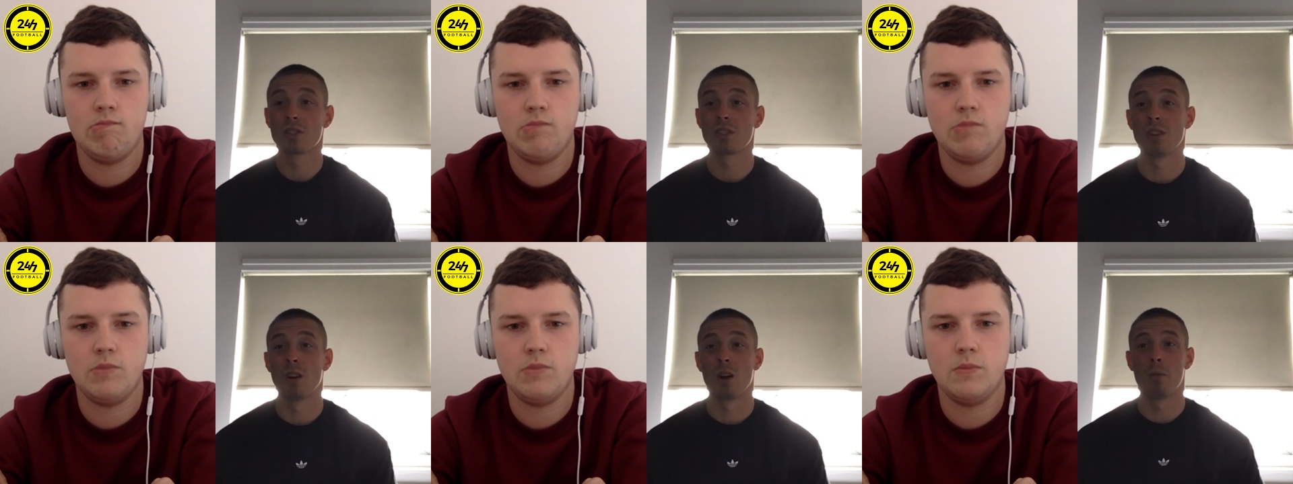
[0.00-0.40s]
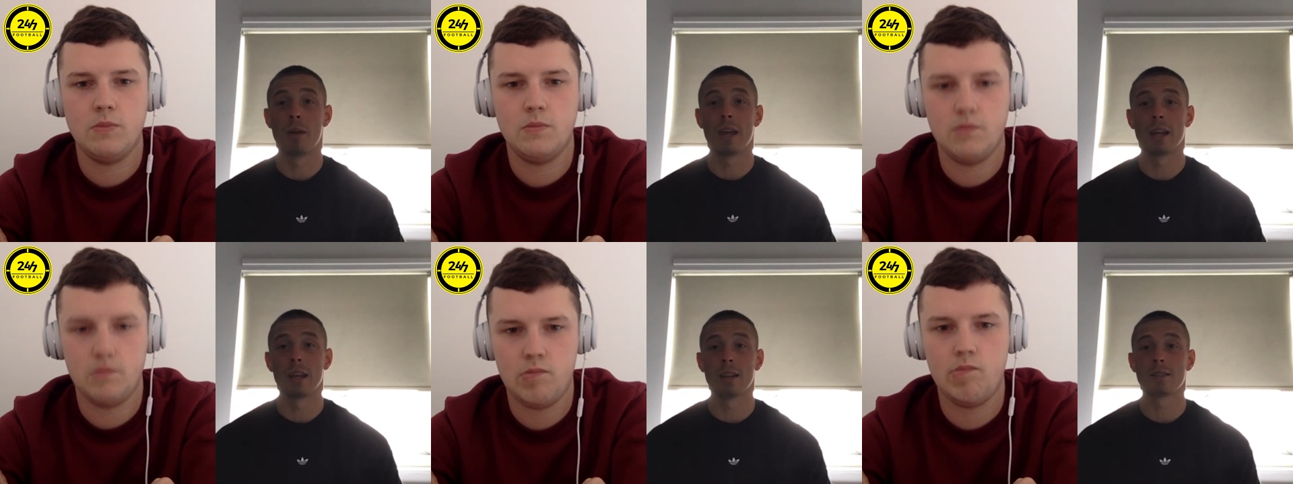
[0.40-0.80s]
Speaker 1: Do you know what I
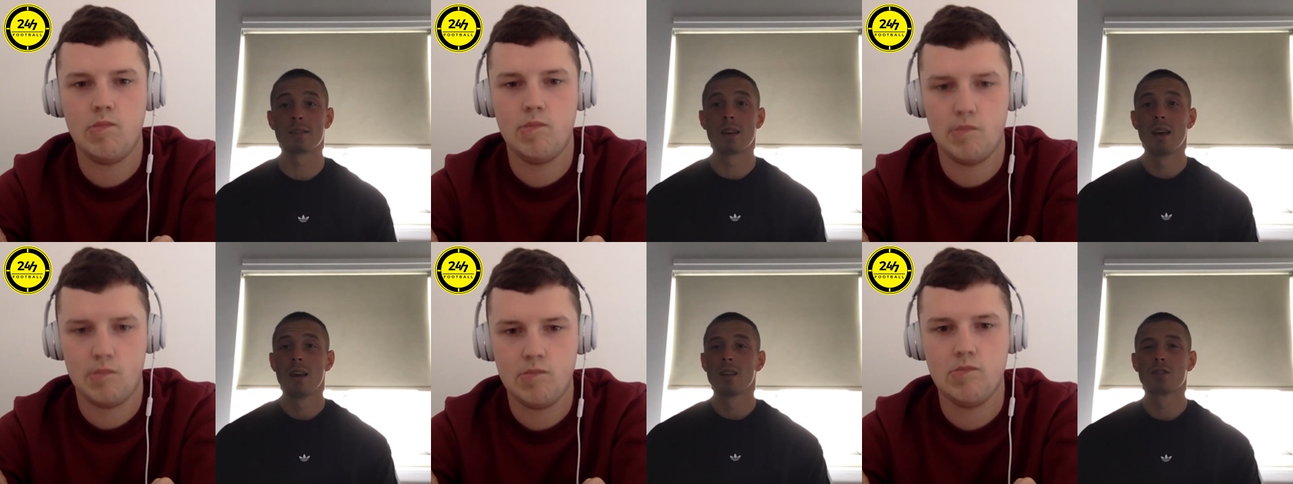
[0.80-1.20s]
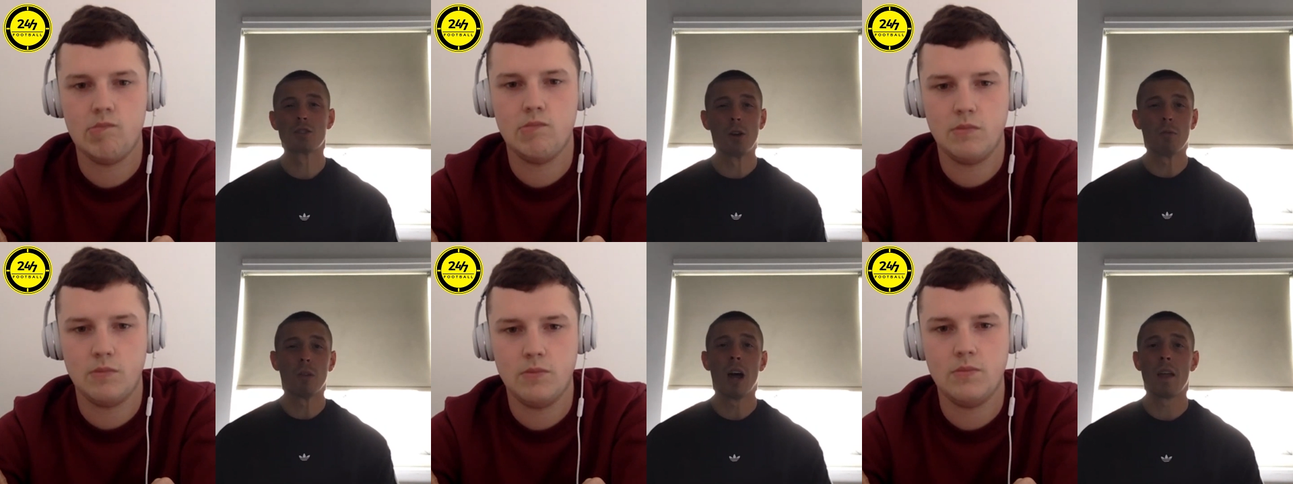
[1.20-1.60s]
mean? It's
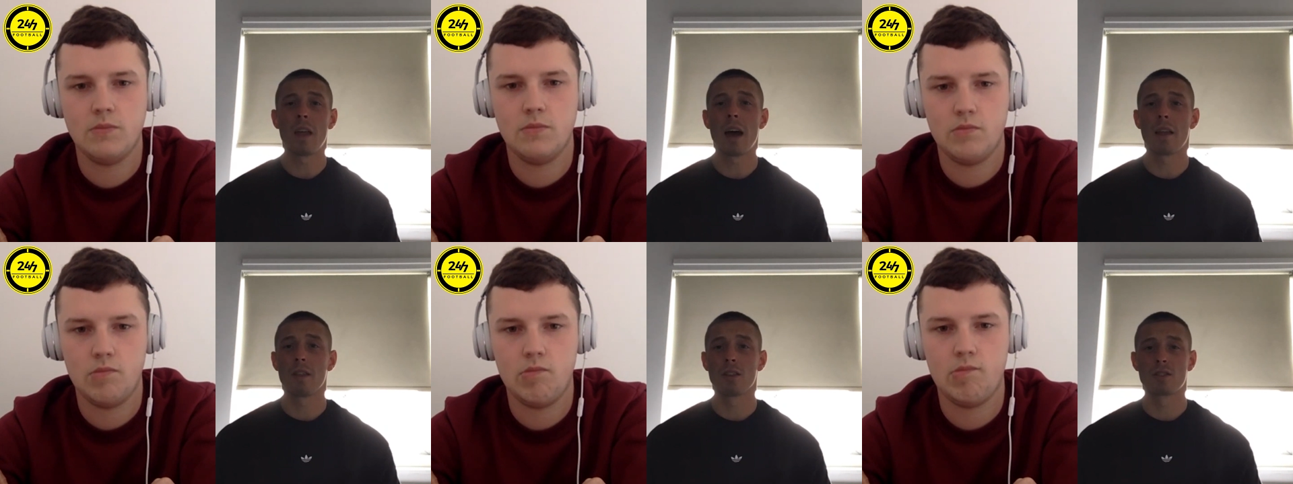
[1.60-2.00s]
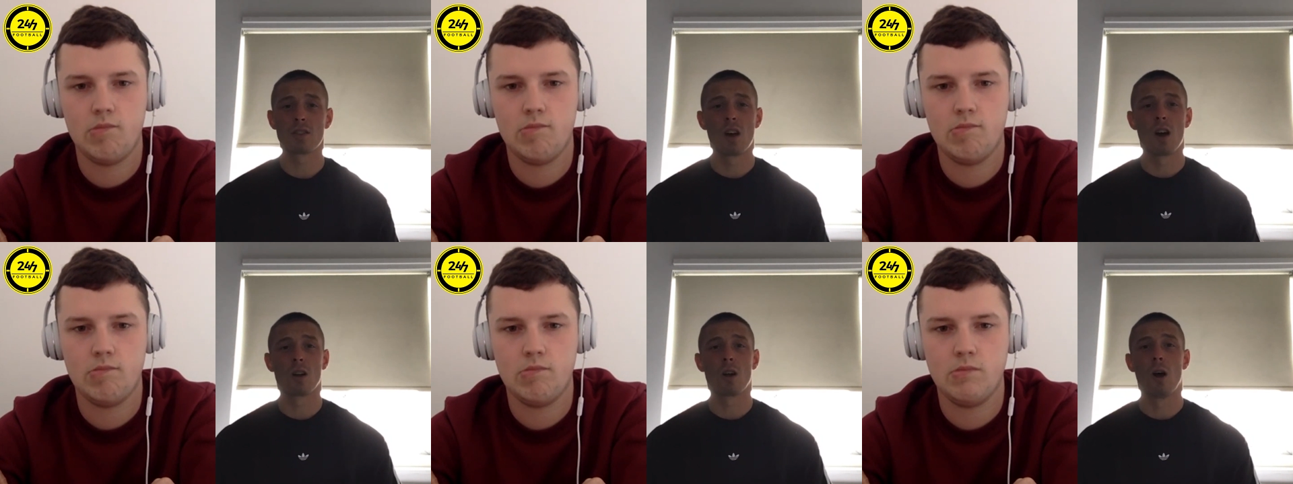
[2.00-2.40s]
stuff like that
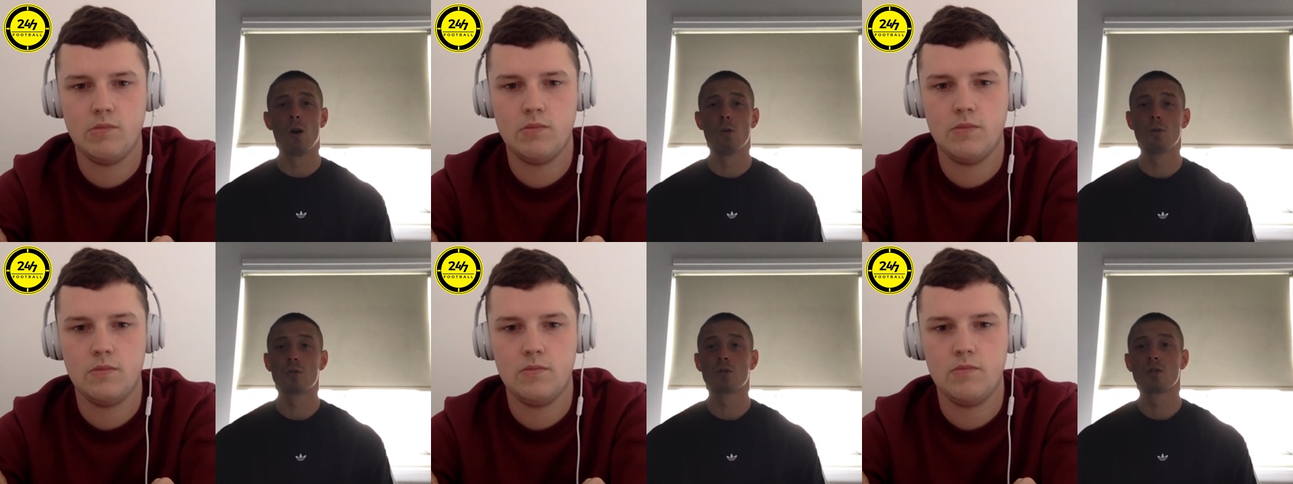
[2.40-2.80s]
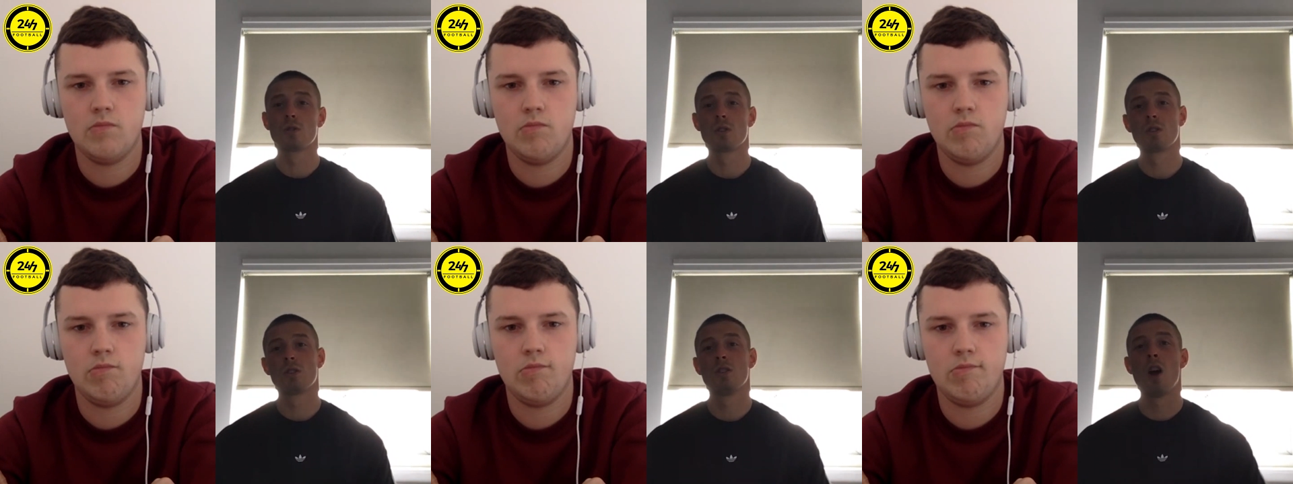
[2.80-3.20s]
sort of goes
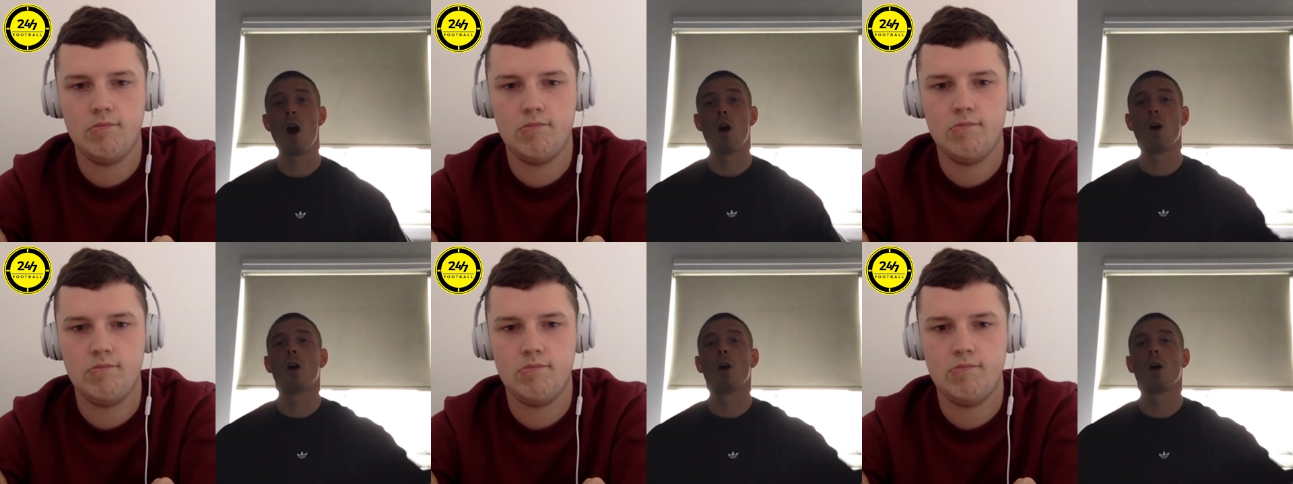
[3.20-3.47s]
not